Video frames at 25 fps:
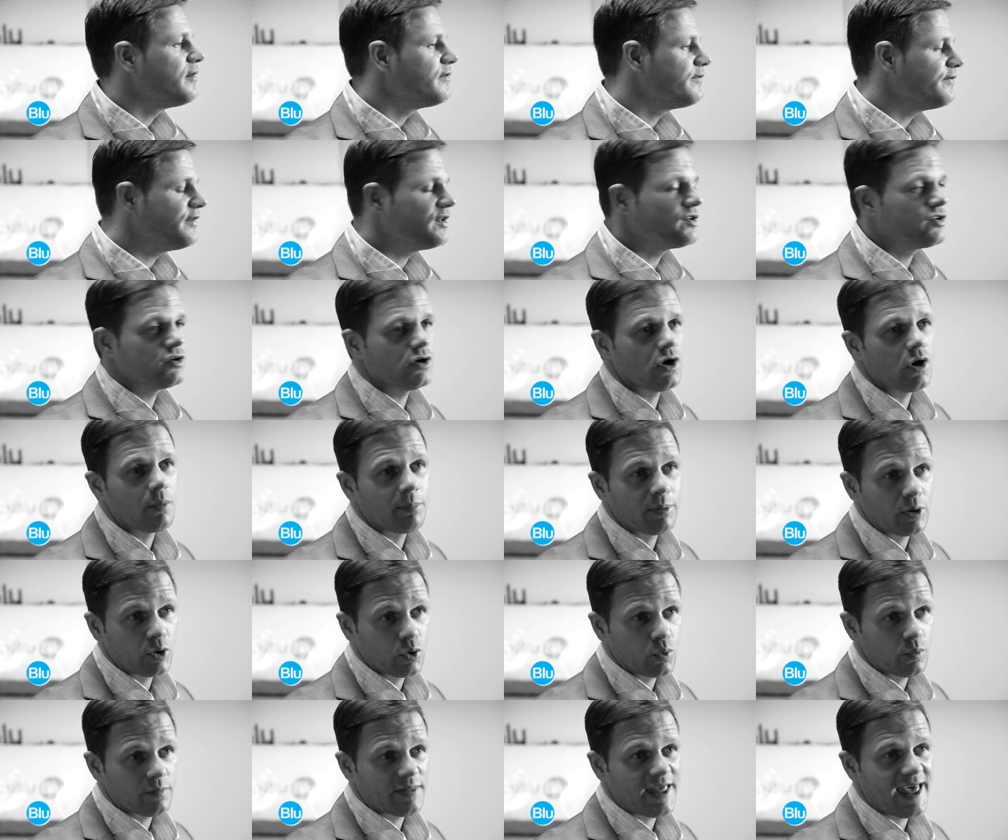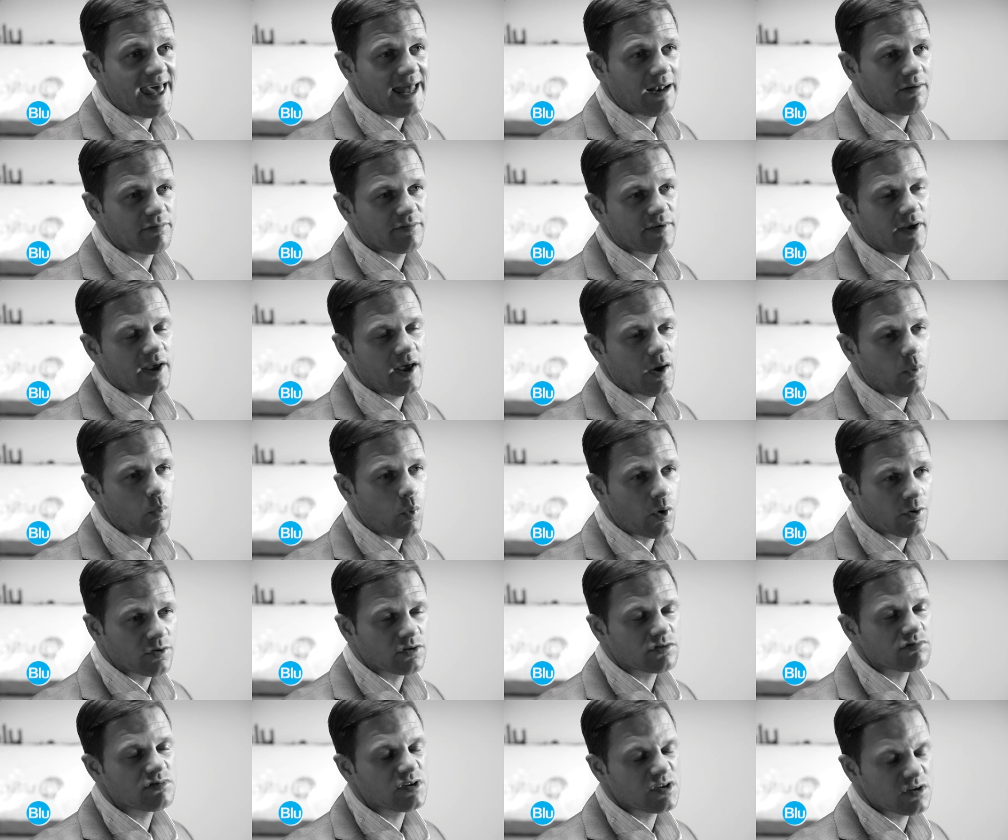Physio Blu, the healthcare
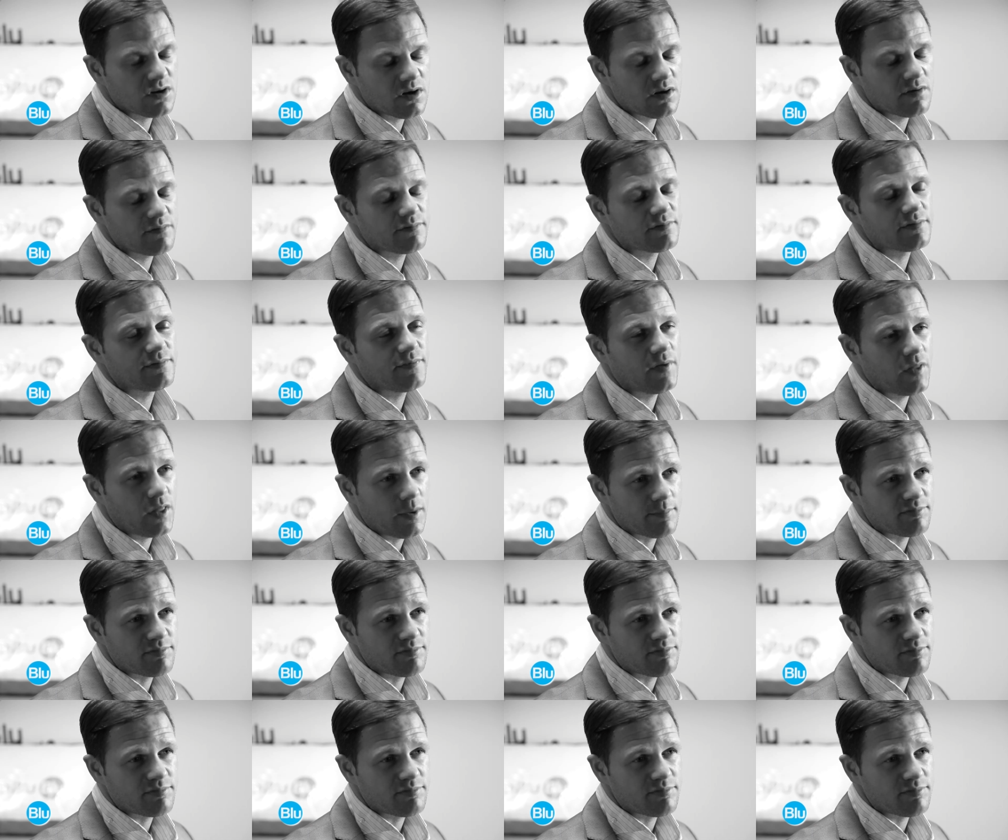once reserved for the